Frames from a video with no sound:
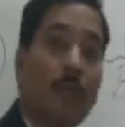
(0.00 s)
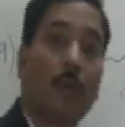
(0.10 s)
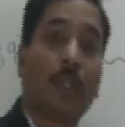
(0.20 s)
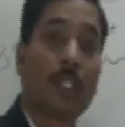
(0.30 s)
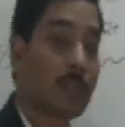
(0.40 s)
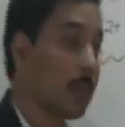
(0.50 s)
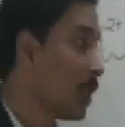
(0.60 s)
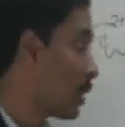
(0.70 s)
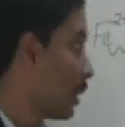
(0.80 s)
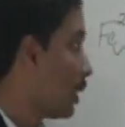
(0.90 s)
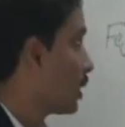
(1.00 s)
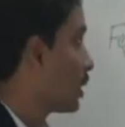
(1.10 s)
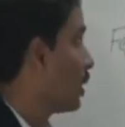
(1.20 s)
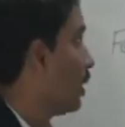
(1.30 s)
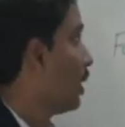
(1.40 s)
borax B
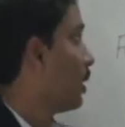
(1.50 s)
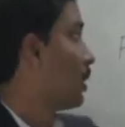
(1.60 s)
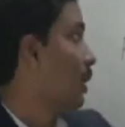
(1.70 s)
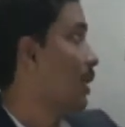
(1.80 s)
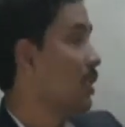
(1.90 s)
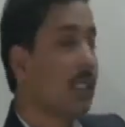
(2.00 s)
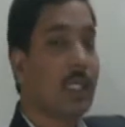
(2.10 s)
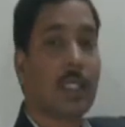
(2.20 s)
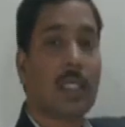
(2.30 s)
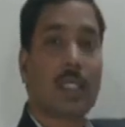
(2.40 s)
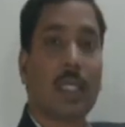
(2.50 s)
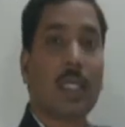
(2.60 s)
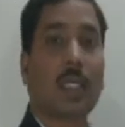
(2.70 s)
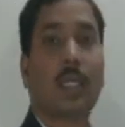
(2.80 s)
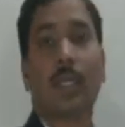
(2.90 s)
test since it is
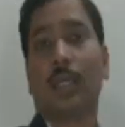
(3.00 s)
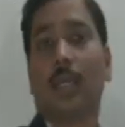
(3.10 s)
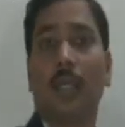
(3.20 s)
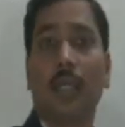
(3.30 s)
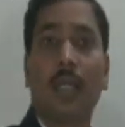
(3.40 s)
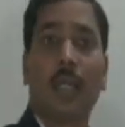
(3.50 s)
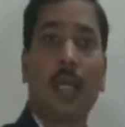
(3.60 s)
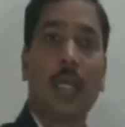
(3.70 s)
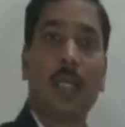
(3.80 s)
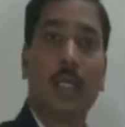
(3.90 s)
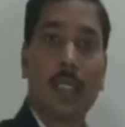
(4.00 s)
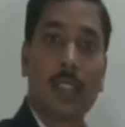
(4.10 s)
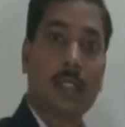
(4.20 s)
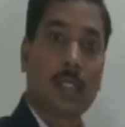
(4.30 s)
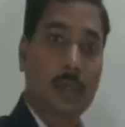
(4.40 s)
a
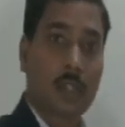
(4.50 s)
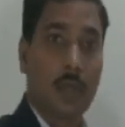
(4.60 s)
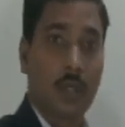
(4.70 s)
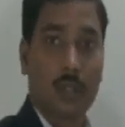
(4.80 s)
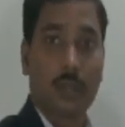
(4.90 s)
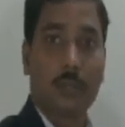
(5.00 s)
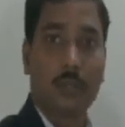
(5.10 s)
colorless salt.